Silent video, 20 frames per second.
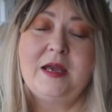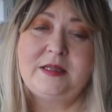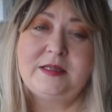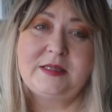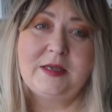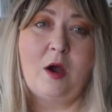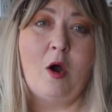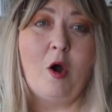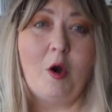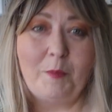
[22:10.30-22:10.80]

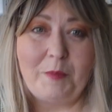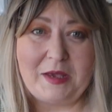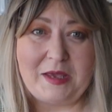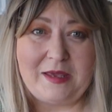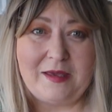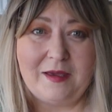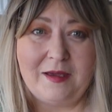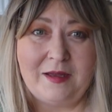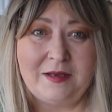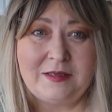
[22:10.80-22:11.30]
It's a
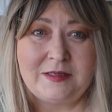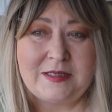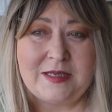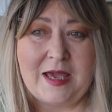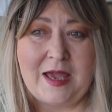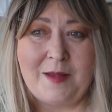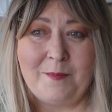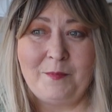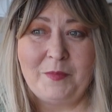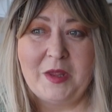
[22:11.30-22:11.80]
hobby, and
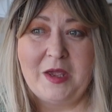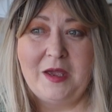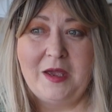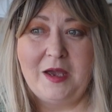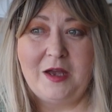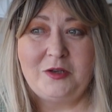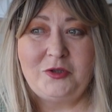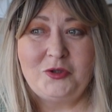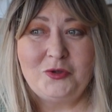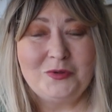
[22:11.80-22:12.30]
um,
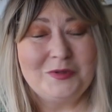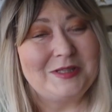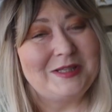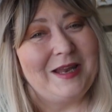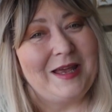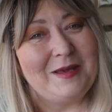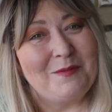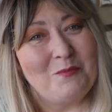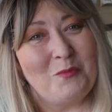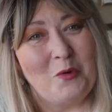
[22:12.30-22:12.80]
it does
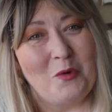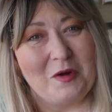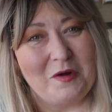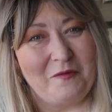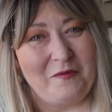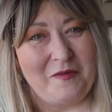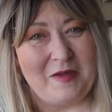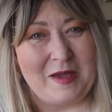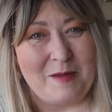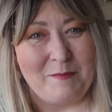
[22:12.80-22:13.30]
like
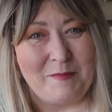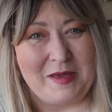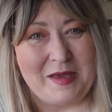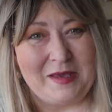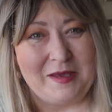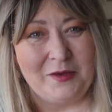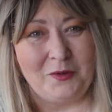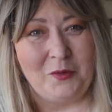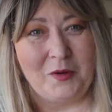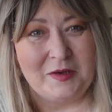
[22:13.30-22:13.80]
motivate
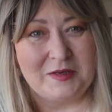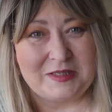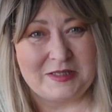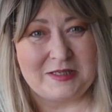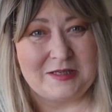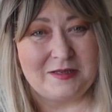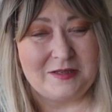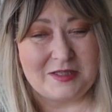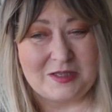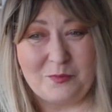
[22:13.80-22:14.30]
me, you know,
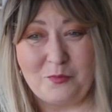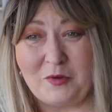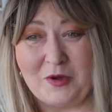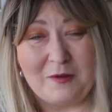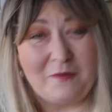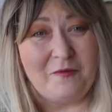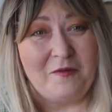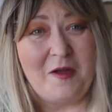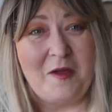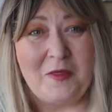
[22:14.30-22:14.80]
to, to
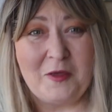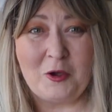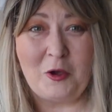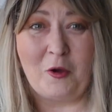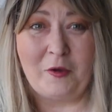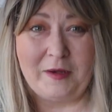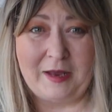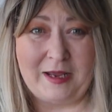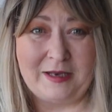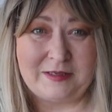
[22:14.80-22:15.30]
bring further
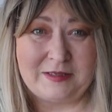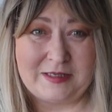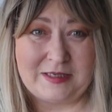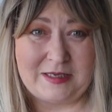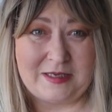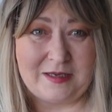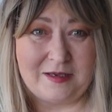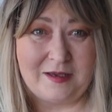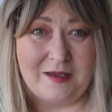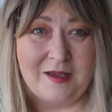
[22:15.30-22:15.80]
content
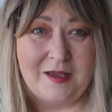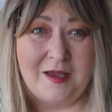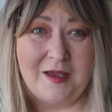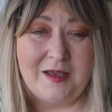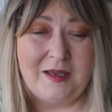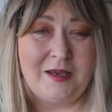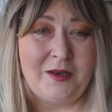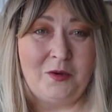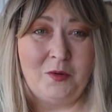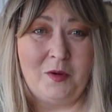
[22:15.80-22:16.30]
to you,
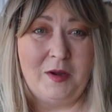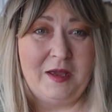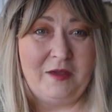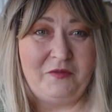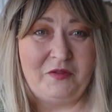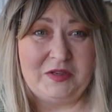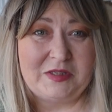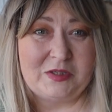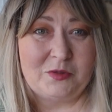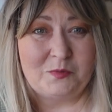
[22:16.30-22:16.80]
you know,
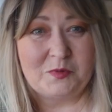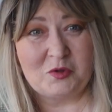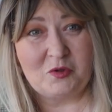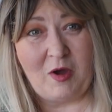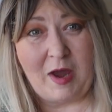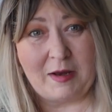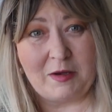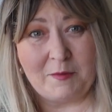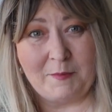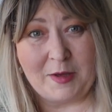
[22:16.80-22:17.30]
if you
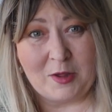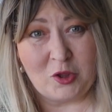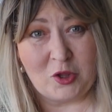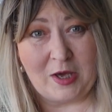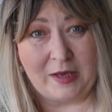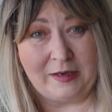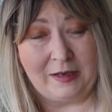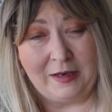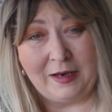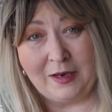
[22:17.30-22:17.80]
subscribe to my
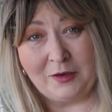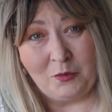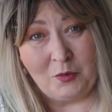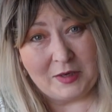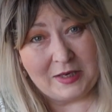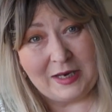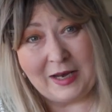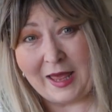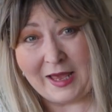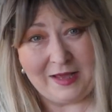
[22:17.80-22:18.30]
channel. I
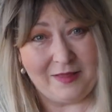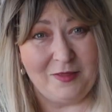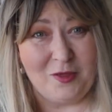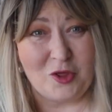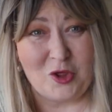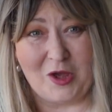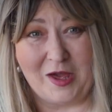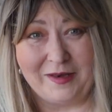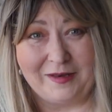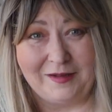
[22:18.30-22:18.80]
know you like
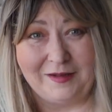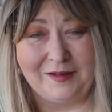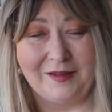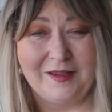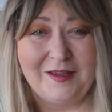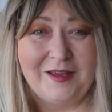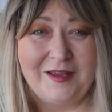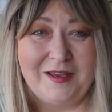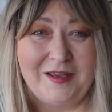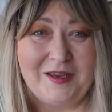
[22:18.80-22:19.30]
the channel,
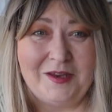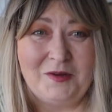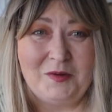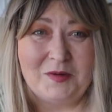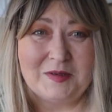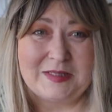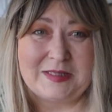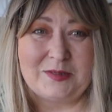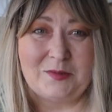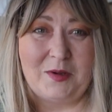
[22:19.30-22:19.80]
you
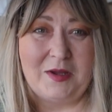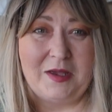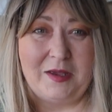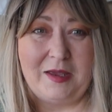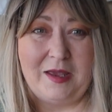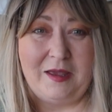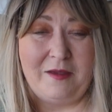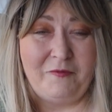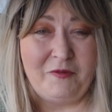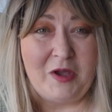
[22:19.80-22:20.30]
know, so
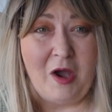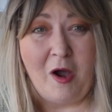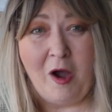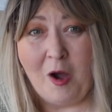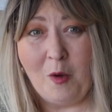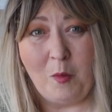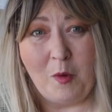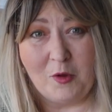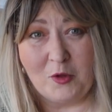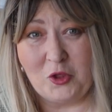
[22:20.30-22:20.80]
if you
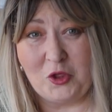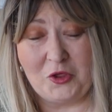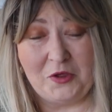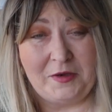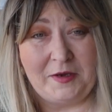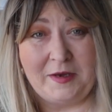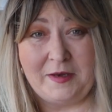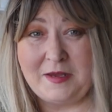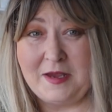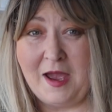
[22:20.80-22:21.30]
are
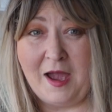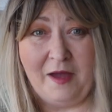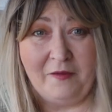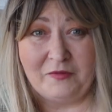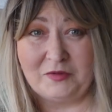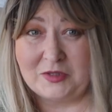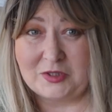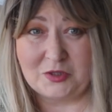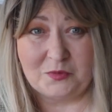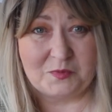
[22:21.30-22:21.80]
watching and you
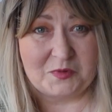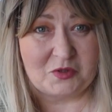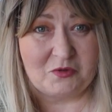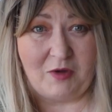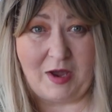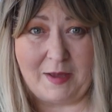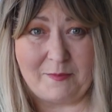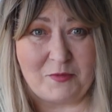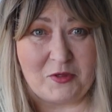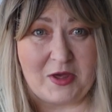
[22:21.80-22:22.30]
haven't
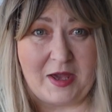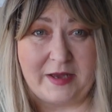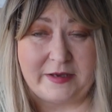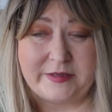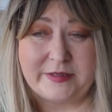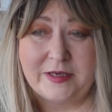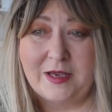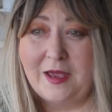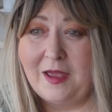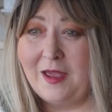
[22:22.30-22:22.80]
subscribed
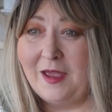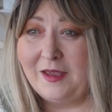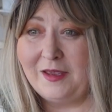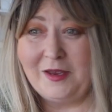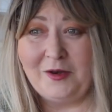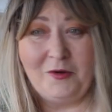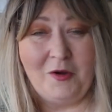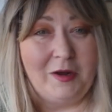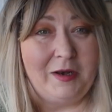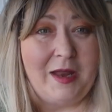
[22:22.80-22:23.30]
yet,
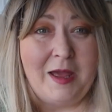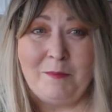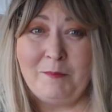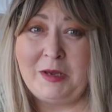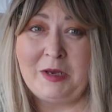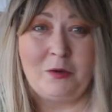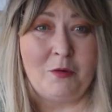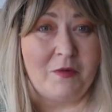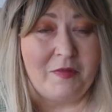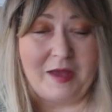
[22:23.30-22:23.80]
you know,
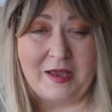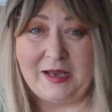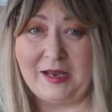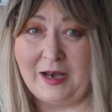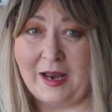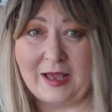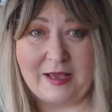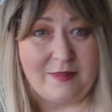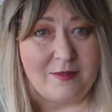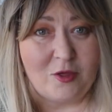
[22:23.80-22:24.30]
let me know that
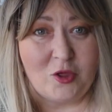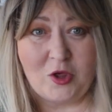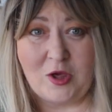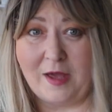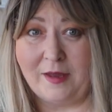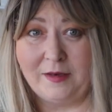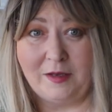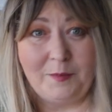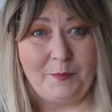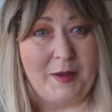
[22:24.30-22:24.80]
you like the
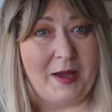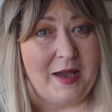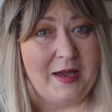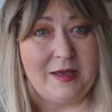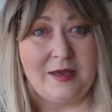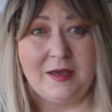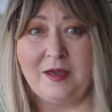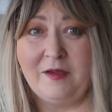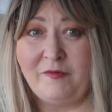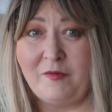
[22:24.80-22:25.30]
channel
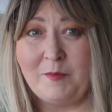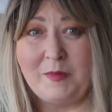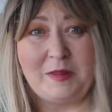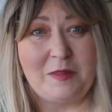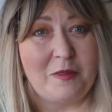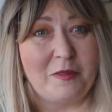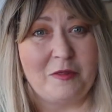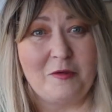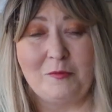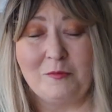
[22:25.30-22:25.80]
by giving me
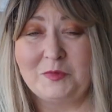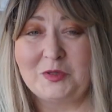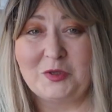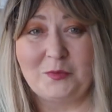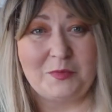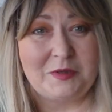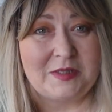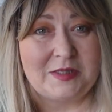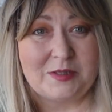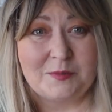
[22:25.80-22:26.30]
the thumbs
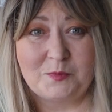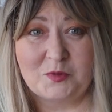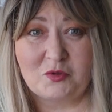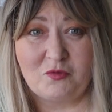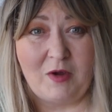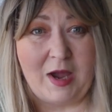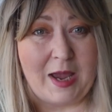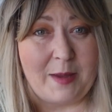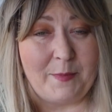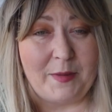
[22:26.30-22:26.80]
up and
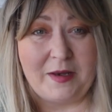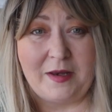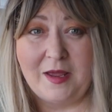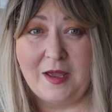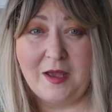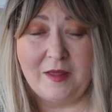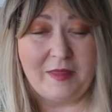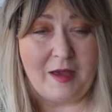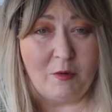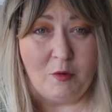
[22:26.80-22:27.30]
subscribing.
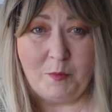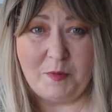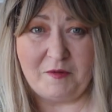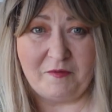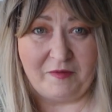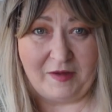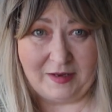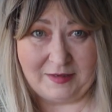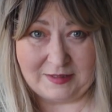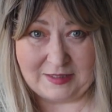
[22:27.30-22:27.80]
That would be
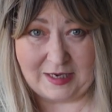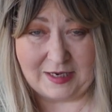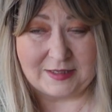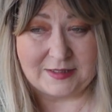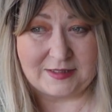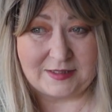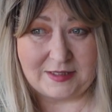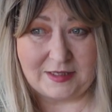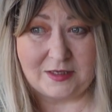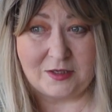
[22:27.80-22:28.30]

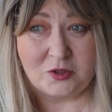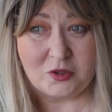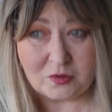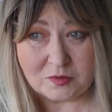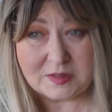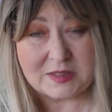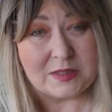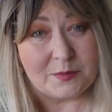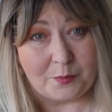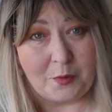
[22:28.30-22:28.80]
fantastic. It
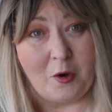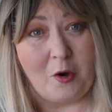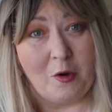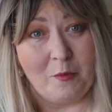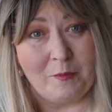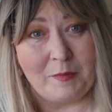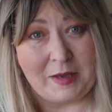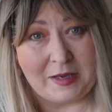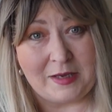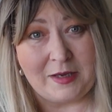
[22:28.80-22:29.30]
does
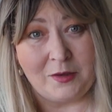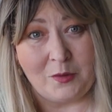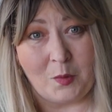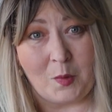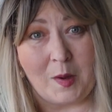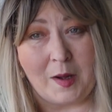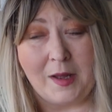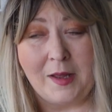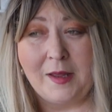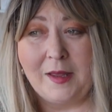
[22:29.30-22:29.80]
support me, you
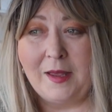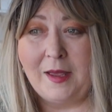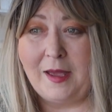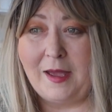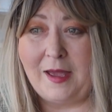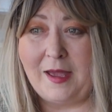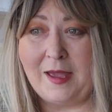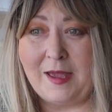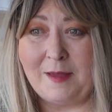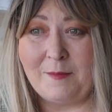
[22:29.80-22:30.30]
know.
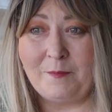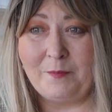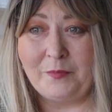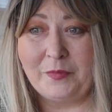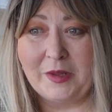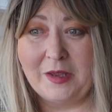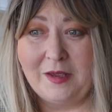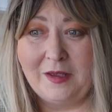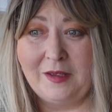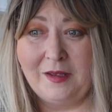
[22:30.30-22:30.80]

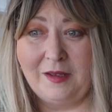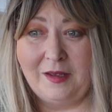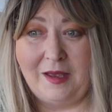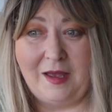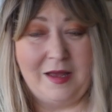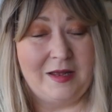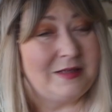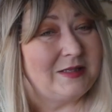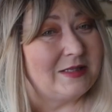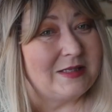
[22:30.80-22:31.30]
Um,
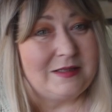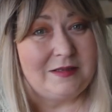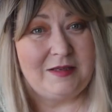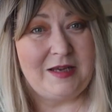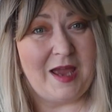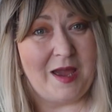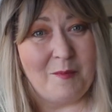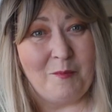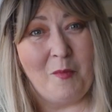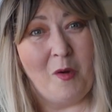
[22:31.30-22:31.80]
And
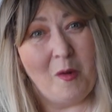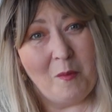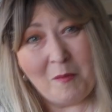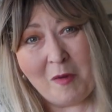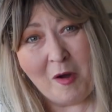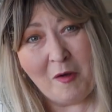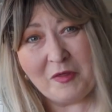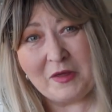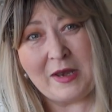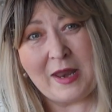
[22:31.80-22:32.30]
yeah, more,
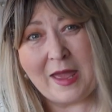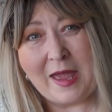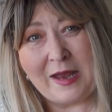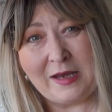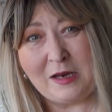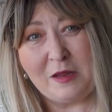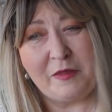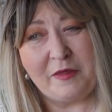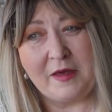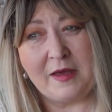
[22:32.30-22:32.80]
more than
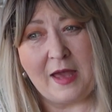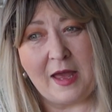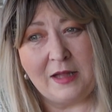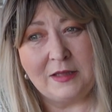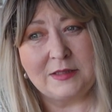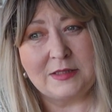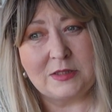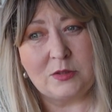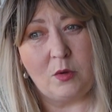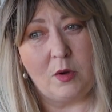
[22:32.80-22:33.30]
anything
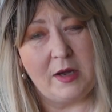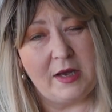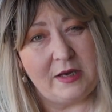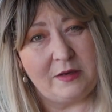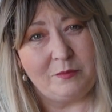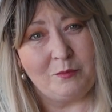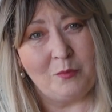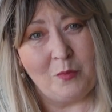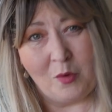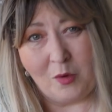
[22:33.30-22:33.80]
else, so
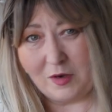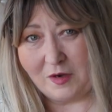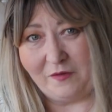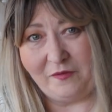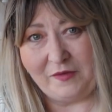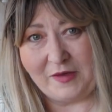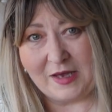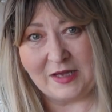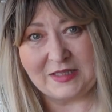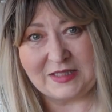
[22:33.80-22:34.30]
it
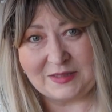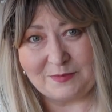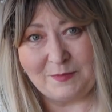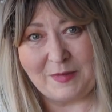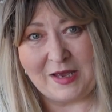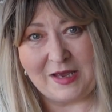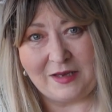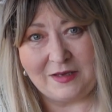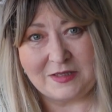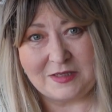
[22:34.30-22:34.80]
motivates
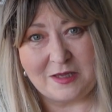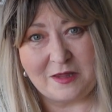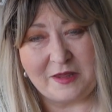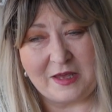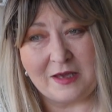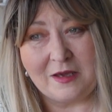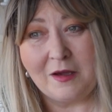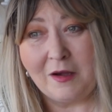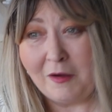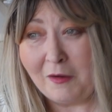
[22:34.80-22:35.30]
me to
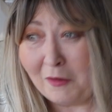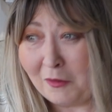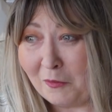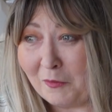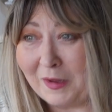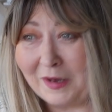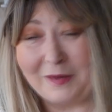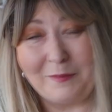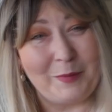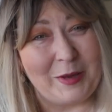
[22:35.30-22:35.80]
think,
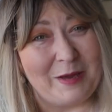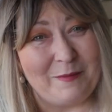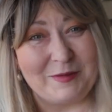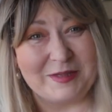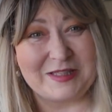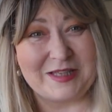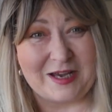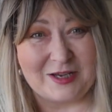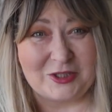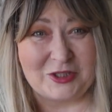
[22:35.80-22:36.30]
oh, well,
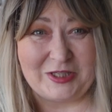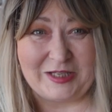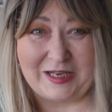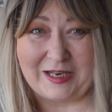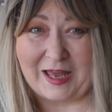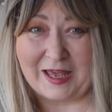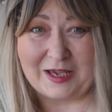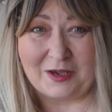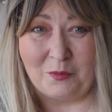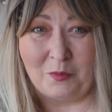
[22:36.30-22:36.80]
people's
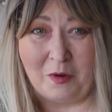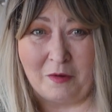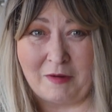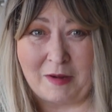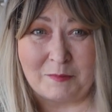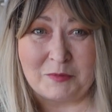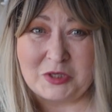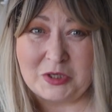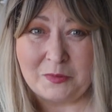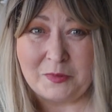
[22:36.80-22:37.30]
actually liking what
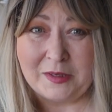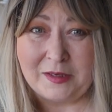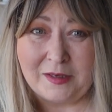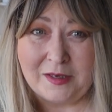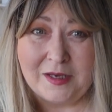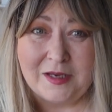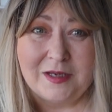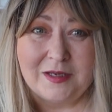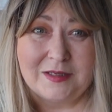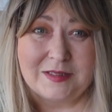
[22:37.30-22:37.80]
I'm
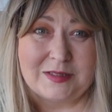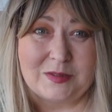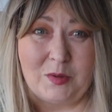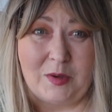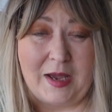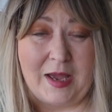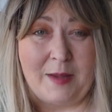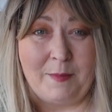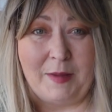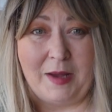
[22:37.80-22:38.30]
doing,
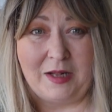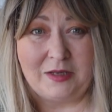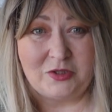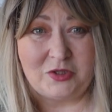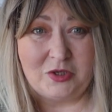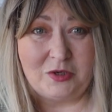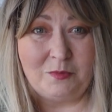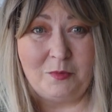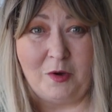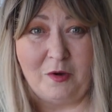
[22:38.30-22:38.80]
so um, I'll
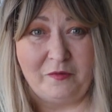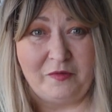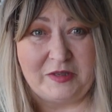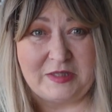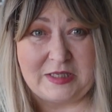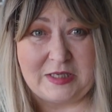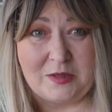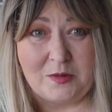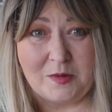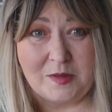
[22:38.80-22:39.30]
do more
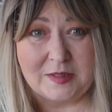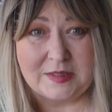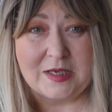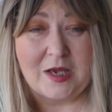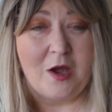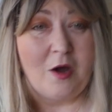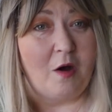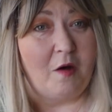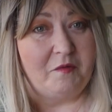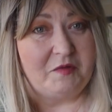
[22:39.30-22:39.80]

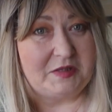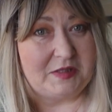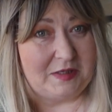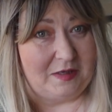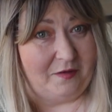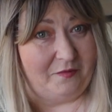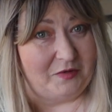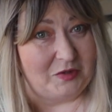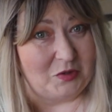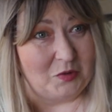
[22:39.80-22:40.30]
videos.
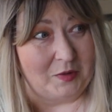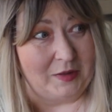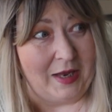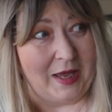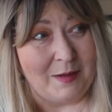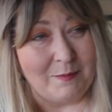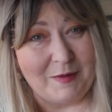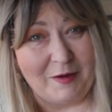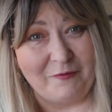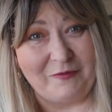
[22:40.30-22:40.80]
Obviously, if you don't
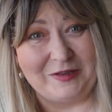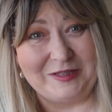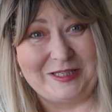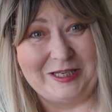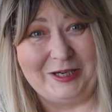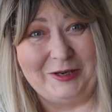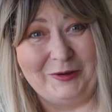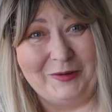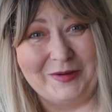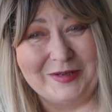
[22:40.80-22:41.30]
like my
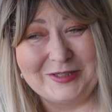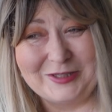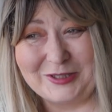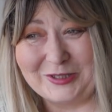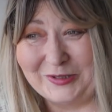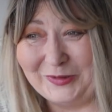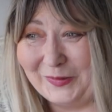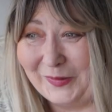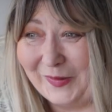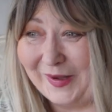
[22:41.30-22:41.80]

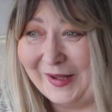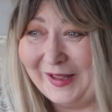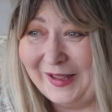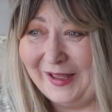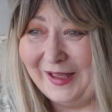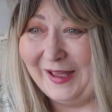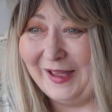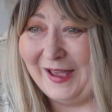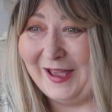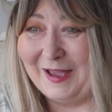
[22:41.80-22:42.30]
videos, you know,
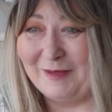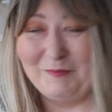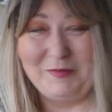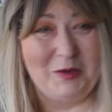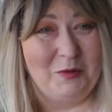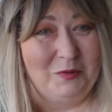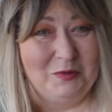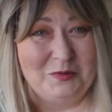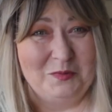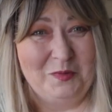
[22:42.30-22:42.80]
um,
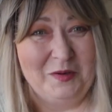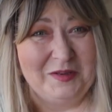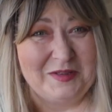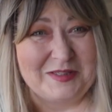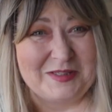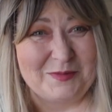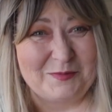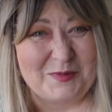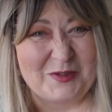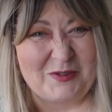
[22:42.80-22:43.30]
you wouldn't want
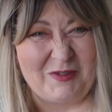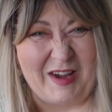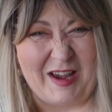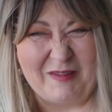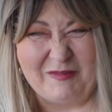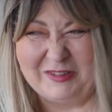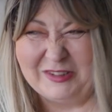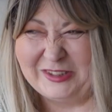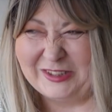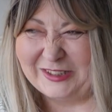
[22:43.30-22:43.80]
to
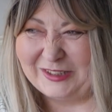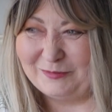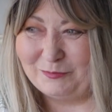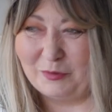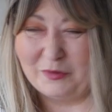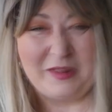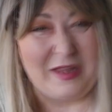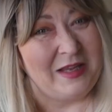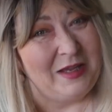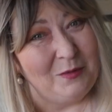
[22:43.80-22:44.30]
subscribe, would you?
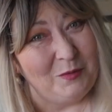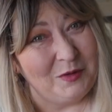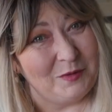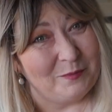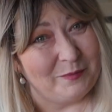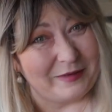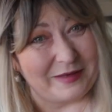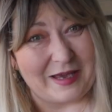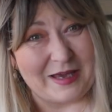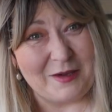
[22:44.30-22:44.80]
But then you
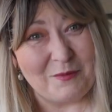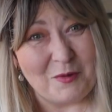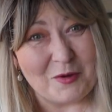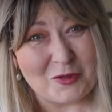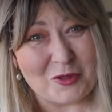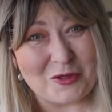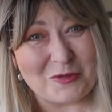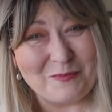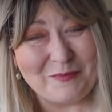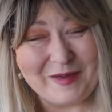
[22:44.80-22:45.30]
wouldn't be here
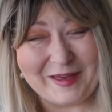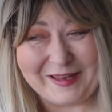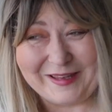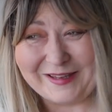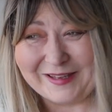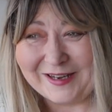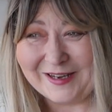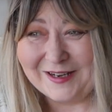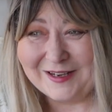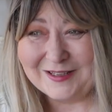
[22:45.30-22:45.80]
watching
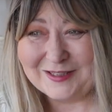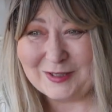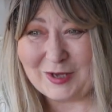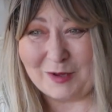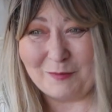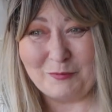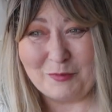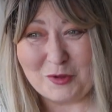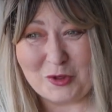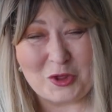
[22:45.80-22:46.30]
me. So
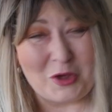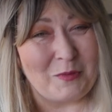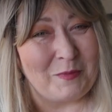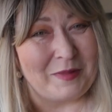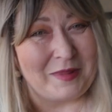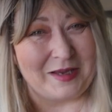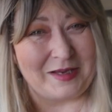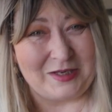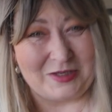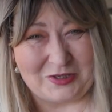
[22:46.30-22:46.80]
I'm
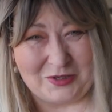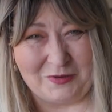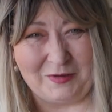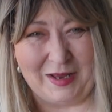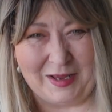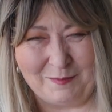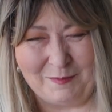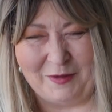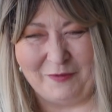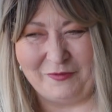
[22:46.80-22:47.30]
presuming that you do
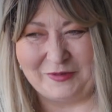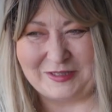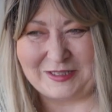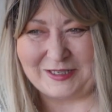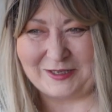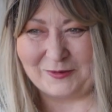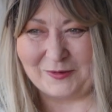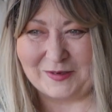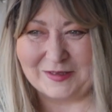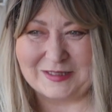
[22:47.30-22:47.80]
like my
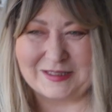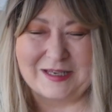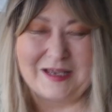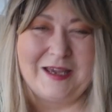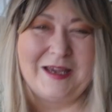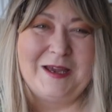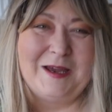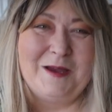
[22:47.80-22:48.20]
videos.